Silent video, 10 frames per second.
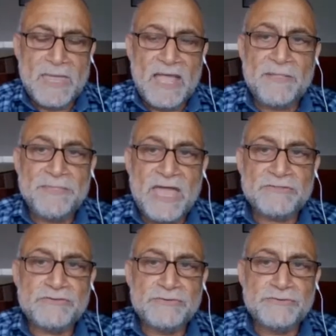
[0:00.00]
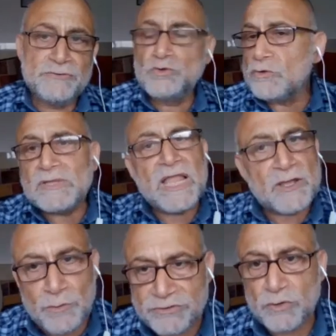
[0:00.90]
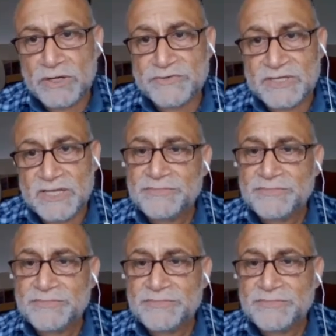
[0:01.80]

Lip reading: and that you don't like what you are seeing.